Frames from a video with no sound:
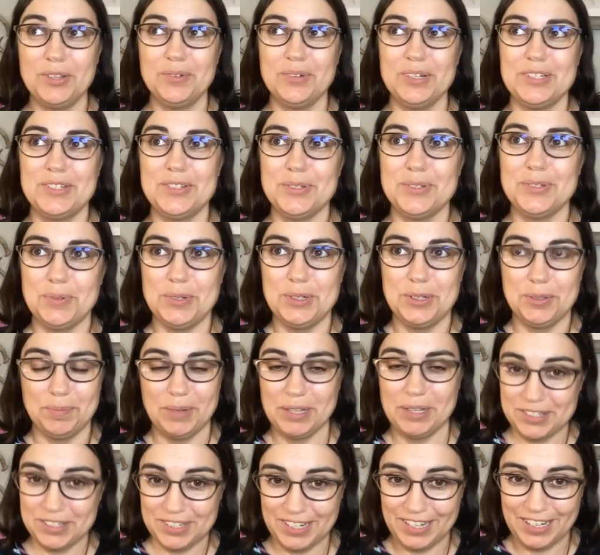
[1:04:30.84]
of the reasons we
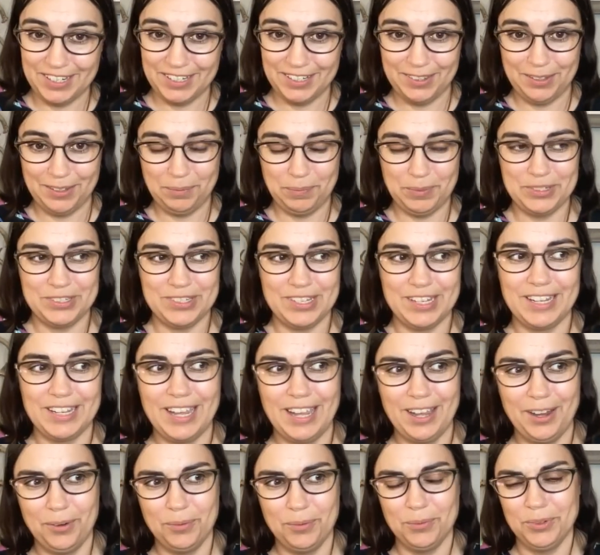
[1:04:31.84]
domesticated them is they
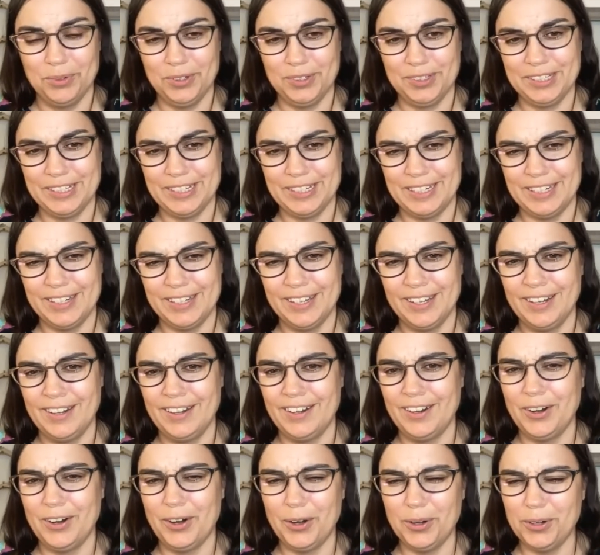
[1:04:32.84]
can't really
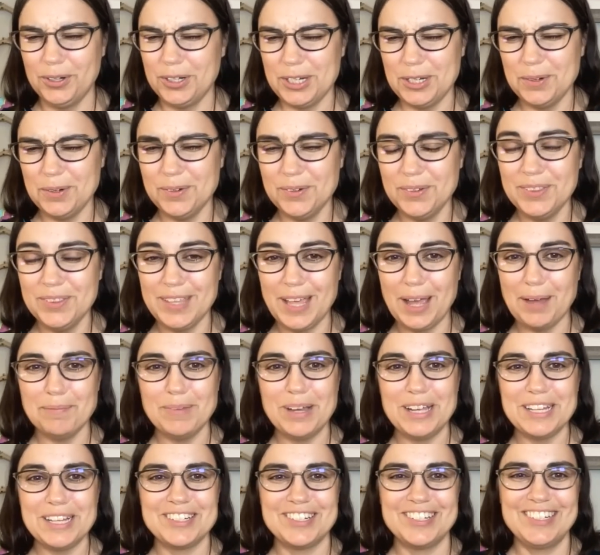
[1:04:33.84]
hurt you that
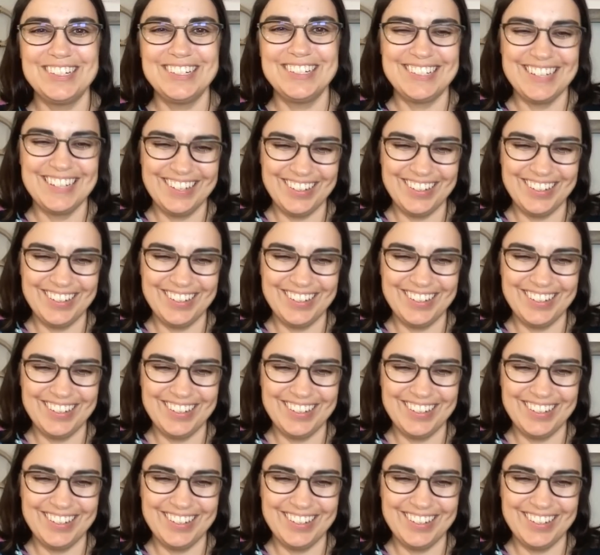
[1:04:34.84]
much.